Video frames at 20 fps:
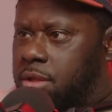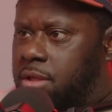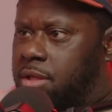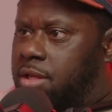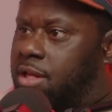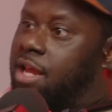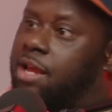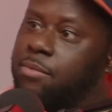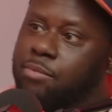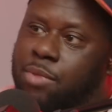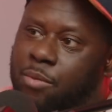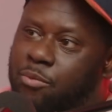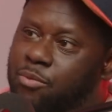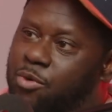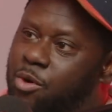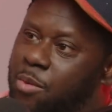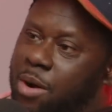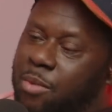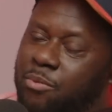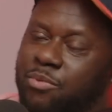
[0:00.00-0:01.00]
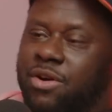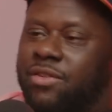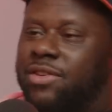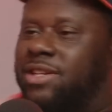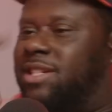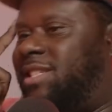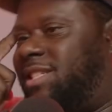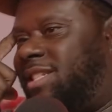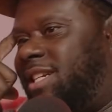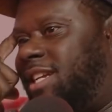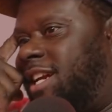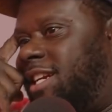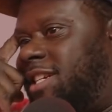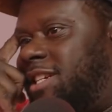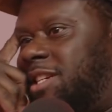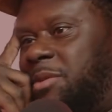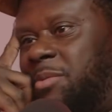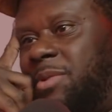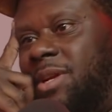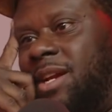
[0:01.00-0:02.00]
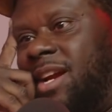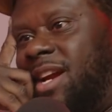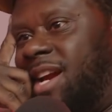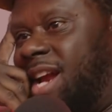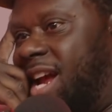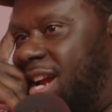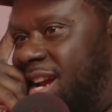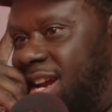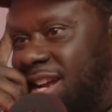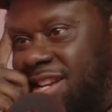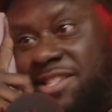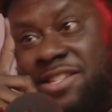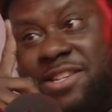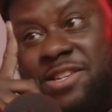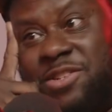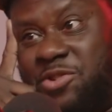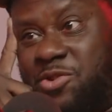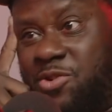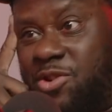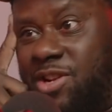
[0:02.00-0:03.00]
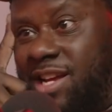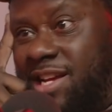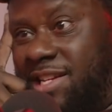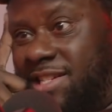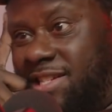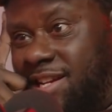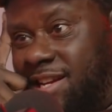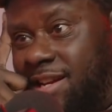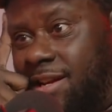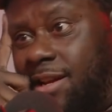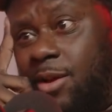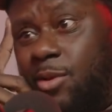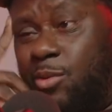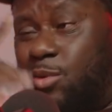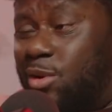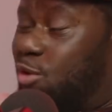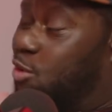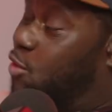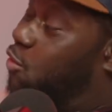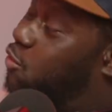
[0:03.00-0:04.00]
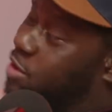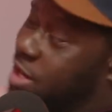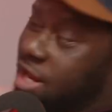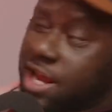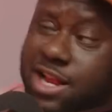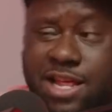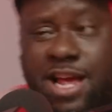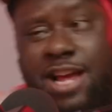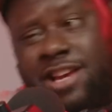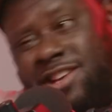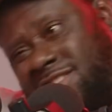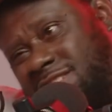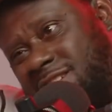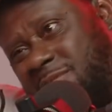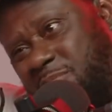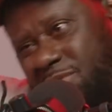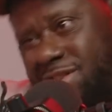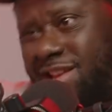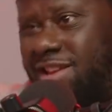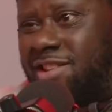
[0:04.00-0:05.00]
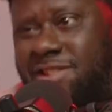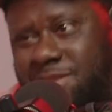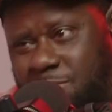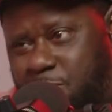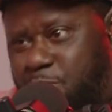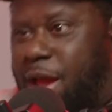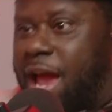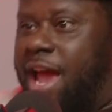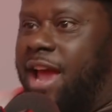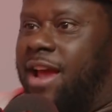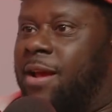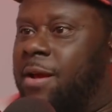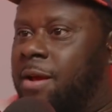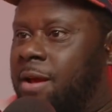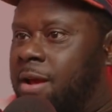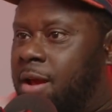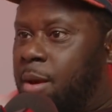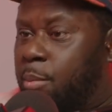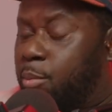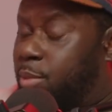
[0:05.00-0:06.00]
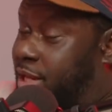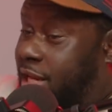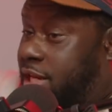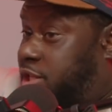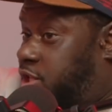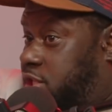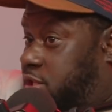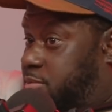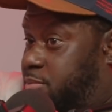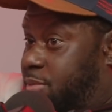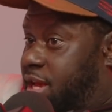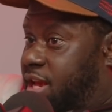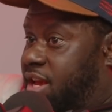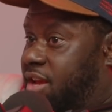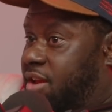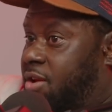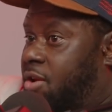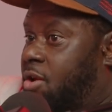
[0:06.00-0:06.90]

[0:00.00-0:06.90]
he, my, my brother just did that shit to me in the 99 cent store last night. You don't need that shit. Put that shit back. But that's just me.